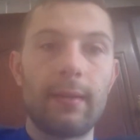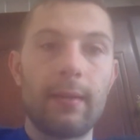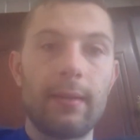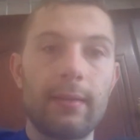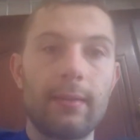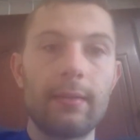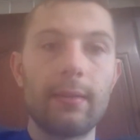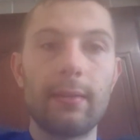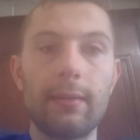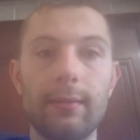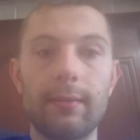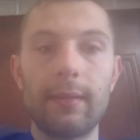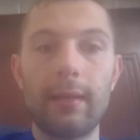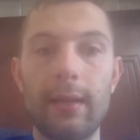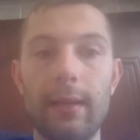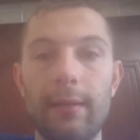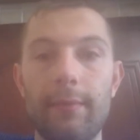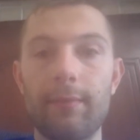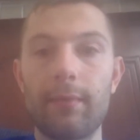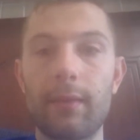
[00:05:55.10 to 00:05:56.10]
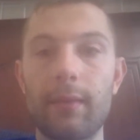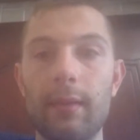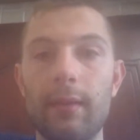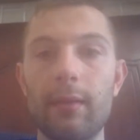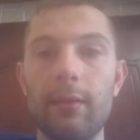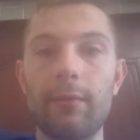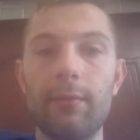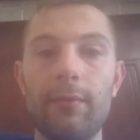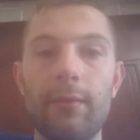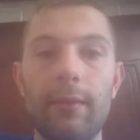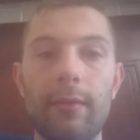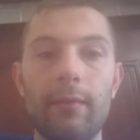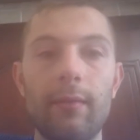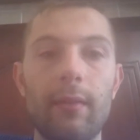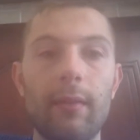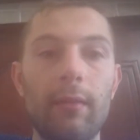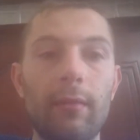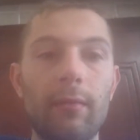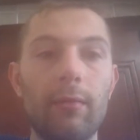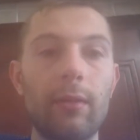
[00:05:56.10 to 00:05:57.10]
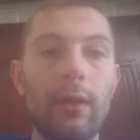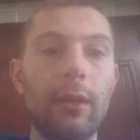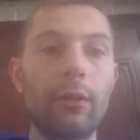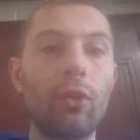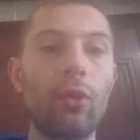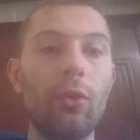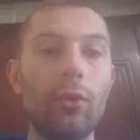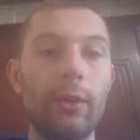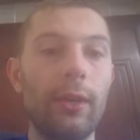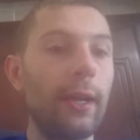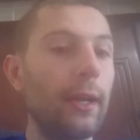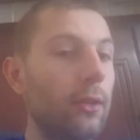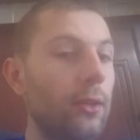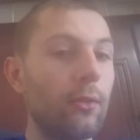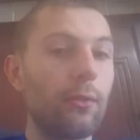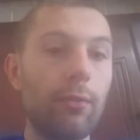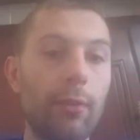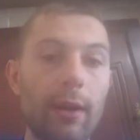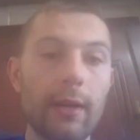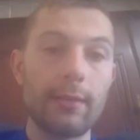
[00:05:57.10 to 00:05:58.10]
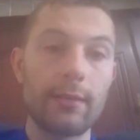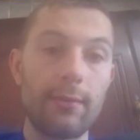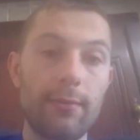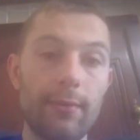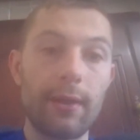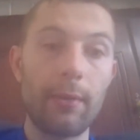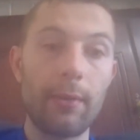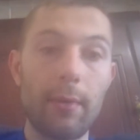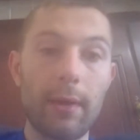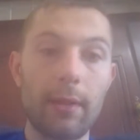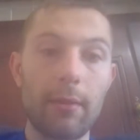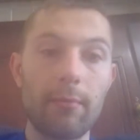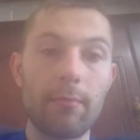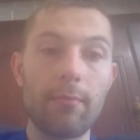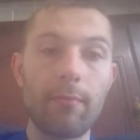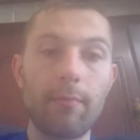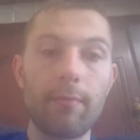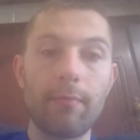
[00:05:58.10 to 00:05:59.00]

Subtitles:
So yeah, they don't take frost very well.